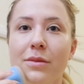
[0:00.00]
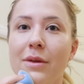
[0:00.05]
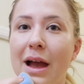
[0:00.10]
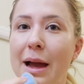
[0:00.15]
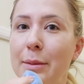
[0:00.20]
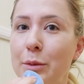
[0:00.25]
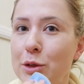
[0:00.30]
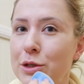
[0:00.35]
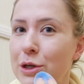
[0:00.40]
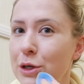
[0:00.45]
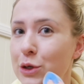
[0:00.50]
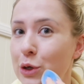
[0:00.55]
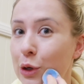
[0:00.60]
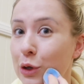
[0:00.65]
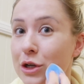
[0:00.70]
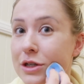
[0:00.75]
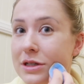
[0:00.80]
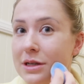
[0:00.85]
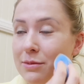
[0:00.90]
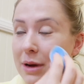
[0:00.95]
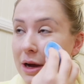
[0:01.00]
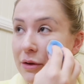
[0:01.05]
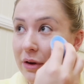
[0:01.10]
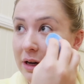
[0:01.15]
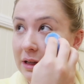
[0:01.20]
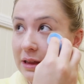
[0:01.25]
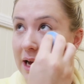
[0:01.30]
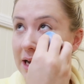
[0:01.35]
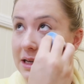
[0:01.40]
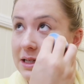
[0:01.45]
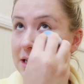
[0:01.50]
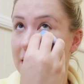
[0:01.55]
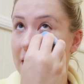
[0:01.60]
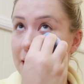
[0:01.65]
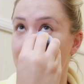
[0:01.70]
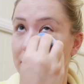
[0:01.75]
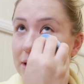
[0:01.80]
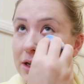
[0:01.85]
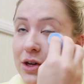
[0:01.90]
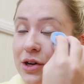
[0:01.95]
I'm also not using my ring light
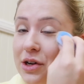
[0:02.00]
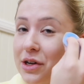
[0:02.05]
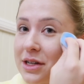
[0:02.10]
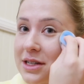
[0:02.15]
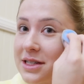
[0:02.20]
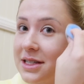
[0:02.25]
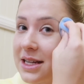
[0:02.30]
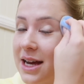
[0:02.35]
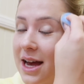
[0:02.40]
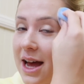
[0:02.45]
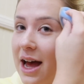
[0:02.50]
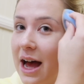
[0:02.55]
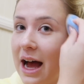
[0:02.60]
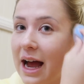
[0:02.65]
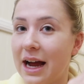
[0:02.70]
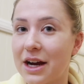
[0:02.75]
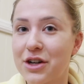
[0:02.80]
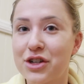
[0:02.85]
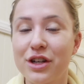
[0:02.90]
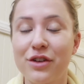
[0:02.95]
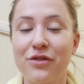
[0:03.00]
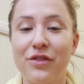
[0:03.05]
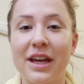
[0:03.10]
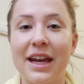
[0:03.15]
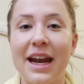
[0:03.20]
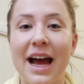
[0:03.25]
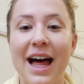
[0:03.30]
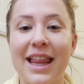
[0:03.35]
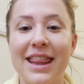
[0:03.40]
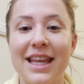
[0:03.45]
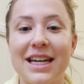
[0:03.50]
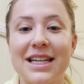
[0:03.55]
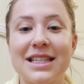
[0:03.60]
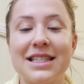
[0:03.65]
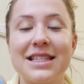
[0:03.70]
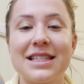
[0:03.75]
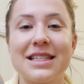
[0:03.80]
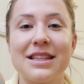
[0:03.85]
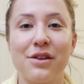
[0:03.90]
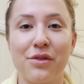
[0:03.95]
tonight because I actually figured out that
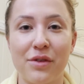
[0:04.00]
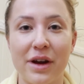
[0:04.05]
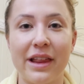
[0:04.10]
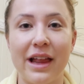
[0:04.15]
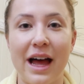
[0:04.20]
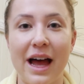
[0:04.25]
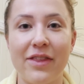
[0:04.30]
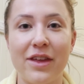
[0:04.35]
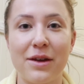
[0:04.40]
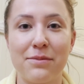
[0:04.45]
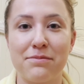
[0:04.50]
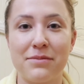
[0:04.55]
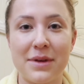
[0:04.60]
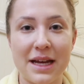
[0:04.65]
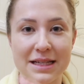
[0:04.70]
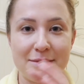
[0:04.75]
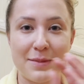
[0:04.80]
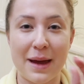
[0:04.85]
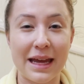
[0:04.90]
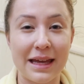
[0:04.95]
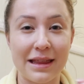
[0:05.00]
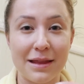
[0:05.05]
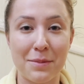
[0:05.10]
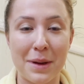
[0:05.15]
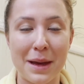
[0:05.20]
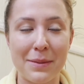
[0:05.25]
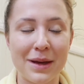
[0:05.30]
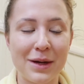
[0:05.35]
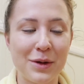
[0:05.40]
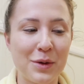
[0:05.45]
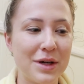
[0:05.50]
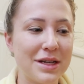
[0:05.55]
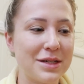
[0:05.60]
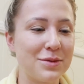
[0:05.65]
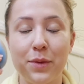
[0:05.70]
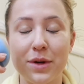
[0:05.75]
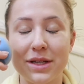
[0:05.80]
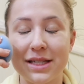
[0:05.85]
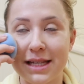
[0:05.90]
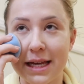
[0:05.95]
it's the ring light that is making the beeping noise.
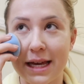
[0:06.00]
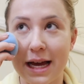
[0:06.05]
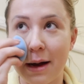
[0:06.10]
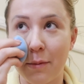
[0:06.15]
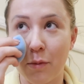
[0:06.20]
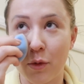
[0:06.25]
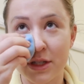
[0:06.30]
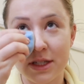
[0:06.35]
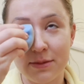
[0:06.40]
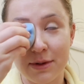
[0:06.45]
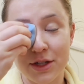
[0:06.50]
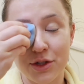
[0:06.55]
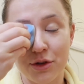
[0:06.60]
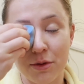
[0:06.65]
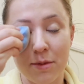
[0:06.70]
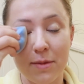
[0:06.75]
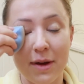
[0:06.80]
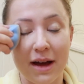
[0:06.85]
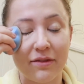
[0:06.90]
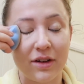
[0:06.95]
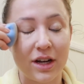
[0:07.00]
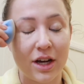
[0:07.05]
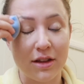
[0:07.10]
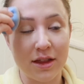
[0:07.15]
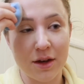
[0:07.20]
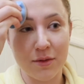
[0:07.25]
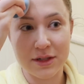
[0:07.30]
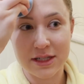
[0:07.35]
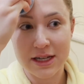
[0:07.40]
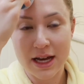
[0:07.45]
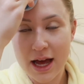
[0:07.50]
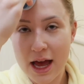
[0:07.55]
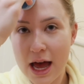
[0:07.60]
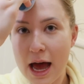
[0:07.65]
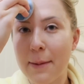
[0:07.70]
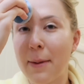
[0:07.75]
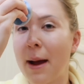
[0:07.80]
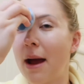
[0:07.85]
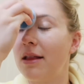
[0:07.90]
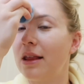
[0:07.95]
It was the what's in my stripper bag video. There was
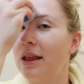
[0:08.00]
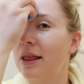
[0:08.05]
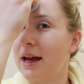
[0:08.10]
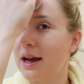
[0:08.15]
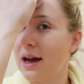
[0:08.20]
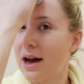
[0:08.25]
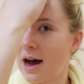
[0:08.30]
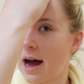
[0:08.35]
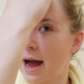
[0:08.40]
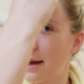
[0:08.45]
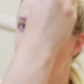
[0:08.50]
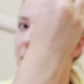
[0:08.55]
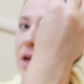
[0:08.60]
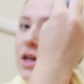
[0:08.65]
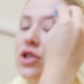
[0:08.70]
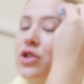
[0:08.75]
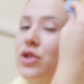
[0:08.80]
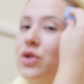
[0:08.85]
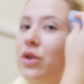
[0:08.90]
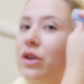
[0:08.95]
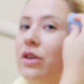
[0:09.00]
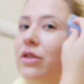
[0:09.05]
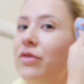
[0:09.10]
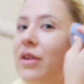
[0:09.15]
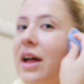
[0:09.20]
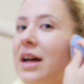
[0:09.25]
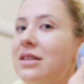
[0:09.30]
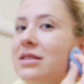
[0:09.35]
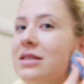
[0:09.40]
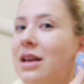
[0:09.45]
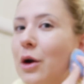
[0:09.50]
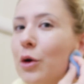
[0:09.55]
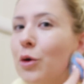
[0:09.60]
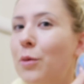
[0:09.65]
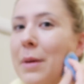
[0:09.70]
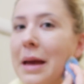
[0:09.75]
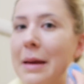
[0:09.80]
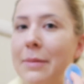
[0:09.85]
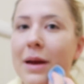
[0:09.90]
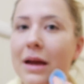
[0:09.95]
apparently like a high-pitched sort of like subtle
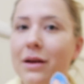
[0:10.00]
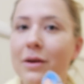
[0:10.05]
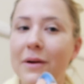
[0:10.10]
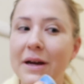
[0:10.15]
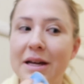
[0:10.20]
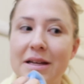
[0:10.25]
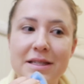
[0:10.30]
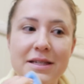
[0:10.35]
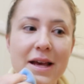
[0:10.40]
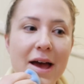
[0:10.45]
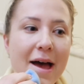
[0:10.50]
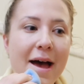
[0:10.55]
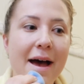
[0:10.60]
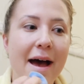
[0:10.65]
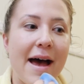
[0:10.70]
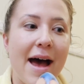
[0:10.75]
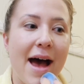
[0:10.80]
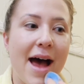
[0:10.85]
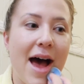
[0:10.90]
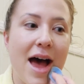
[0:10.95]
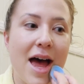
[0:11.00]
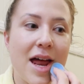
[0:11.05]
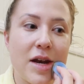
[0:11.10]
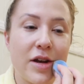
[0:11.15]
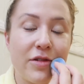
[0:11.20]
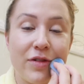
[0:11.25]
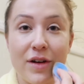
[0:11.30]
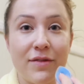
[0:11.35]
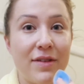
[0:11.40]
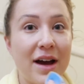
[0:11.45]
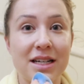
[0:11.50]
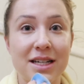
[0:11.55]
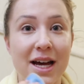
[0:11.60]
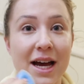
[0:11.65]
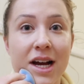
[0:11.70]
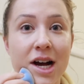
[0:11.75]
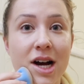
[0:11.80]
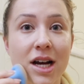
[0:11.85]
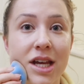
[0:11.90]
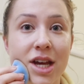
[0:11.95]
beeping noise. And fun fact, I
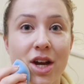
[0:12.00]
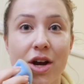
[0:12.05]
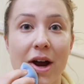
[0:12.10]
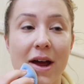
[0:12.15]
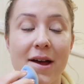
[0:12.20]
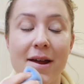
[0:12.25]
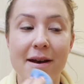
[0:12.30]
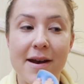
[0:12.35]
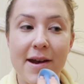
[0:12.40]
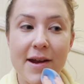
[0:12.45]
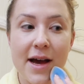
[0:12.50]
can't hear it.